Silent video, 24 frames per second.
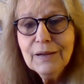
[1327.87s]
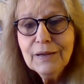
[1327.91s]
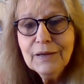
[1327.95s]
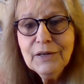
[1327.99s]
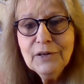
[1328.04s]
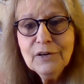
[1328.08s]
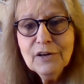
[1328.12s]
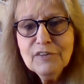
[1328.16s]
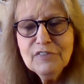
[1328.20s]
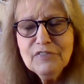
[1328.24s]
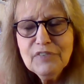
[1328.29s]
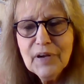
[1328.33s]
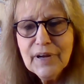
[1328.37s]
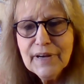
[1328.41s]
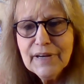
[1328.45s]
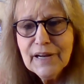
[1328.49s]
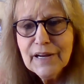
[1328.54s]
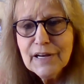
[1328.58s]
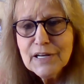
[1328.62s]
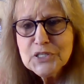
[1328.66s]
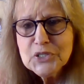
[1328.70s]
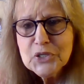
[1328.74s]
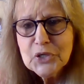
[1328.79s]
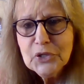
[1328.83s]
You know,
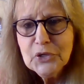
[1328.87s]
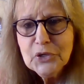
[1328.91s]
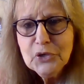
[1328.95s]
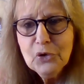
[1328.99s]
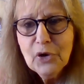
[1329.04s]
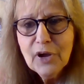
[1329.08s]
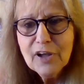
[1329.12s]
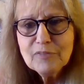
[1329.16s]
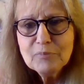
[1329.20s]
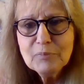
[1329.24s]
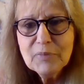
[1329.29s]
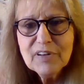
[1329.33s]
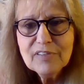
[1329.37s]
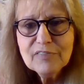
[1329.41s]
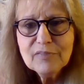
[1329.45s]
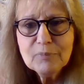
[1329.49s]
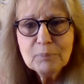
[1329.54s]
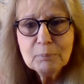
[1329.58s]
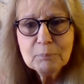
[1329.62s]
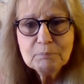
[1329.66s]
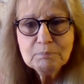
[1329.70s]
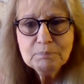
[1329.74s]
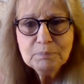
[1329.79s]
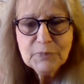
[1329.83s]
financially, you have been
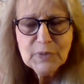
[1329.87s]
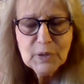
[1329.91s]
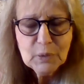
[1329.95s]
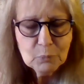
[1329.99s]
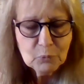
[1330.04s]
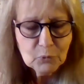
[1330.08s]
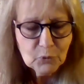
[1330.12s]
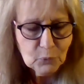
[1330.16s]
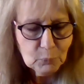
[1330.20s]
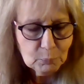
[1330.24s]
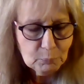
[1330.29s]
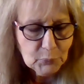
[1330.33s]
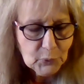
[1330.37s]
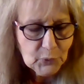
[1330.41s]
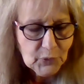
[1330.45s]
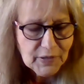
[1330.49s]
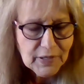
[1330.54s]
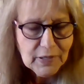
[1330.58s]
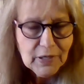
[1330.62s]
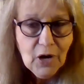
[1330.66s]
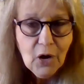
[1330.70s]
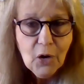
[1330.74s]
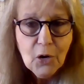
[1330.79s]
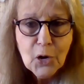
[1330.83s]

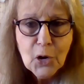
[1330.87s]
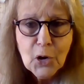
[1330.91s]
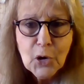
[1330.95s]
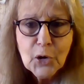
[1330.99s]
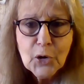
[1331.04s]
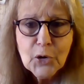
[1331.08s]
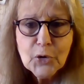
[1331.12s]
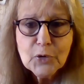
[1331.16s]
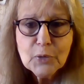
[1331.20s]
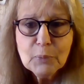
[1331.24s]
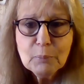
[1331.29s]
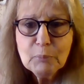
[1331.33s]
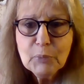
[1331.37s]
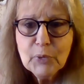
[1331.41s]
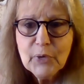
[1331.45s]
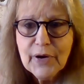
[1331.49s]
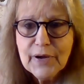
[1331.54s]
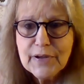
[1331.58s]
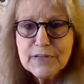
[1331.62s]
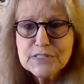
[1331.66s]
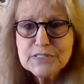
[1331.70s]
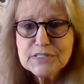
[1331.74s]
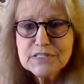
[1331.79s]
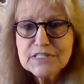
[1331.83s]
pretty hard
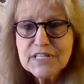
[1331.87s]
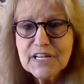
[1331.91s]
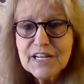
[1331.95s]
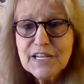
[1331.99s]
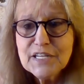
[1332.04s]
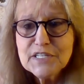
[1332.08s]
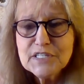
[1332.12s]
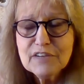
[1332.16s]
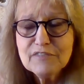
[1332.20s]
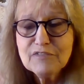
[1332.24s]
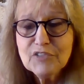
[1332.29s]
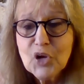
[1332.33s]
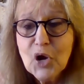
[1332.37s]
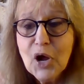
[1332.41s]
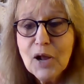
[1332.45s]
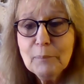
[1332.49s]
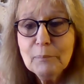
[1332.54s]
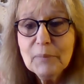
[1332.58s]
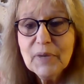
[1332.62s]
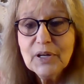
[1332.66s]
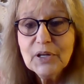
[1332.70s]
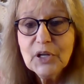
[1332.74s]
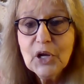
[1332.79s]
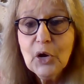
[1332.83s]
pressed. Things have
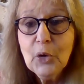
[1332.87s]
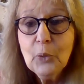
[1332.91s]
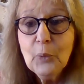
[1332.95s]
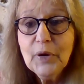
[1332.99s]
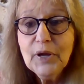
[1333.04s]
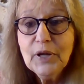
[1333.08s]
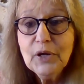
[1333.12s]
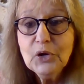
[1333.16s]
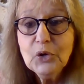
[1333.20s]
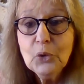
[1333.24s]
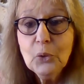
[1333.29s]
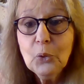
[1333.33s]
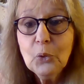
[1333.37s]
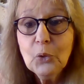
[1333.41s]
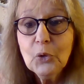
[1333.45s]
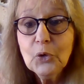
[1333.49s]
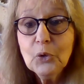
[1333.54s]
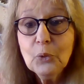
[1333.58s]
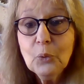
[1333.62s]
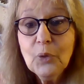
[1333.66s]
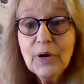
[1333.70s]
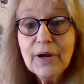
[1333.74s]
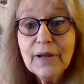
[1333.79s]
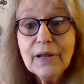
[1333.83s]
not been going
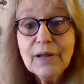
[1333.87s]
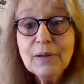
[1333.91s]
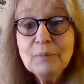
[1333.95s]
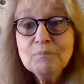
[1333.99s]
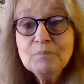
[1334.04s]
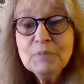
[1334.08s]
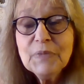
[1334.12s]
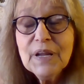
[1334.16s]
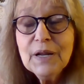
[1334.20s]
your way.